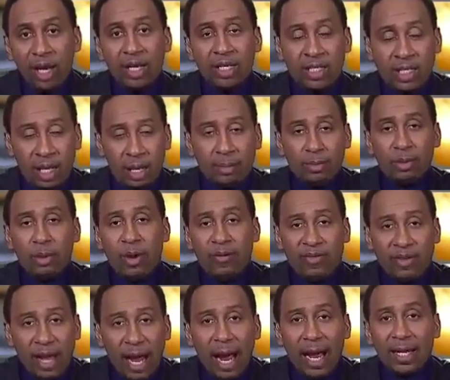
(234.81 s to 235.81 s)
seem to
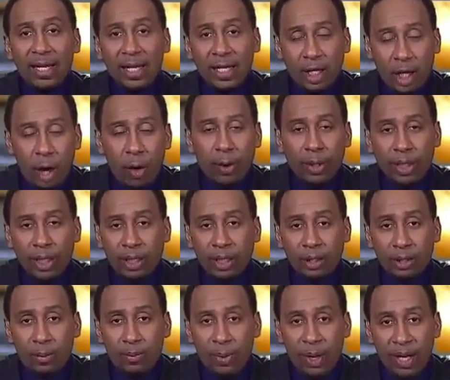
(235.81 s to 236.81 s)
have gotten it going a
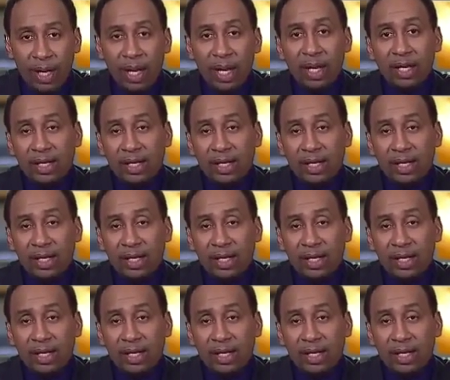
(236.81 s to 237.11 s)
little bit.